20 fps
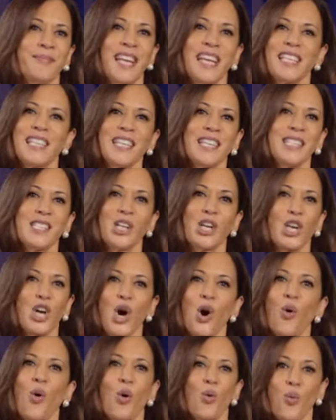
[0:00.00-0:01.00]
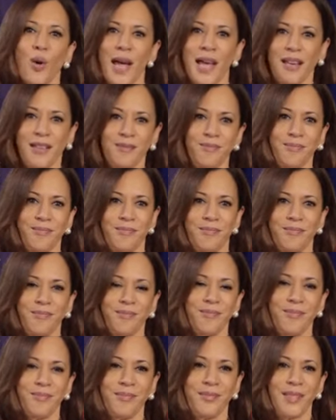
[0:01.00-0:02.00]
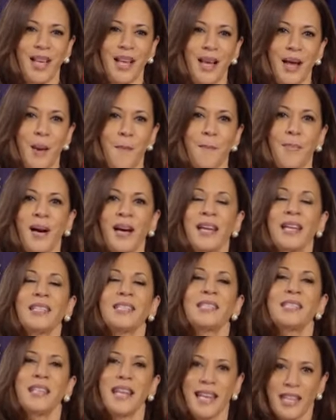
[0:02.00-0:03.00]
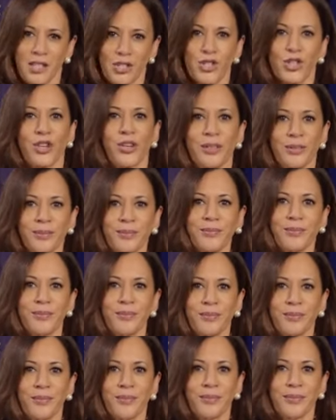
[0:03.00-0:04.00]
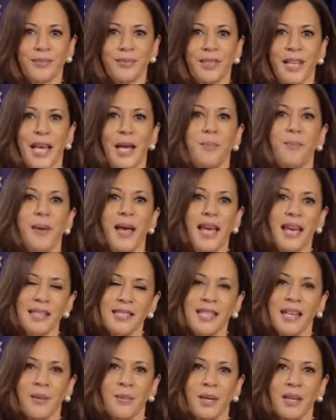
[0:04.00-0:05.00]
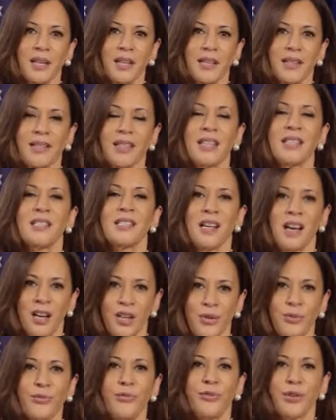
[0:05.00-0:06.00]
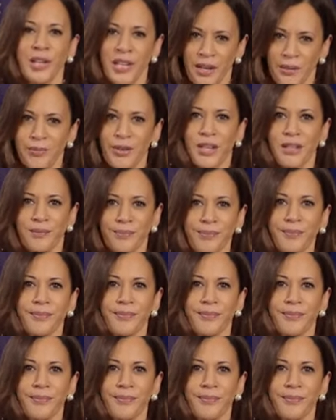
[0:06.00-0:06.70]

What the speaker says: It doesn't go away. By its nature, a pandemic is unforgiving.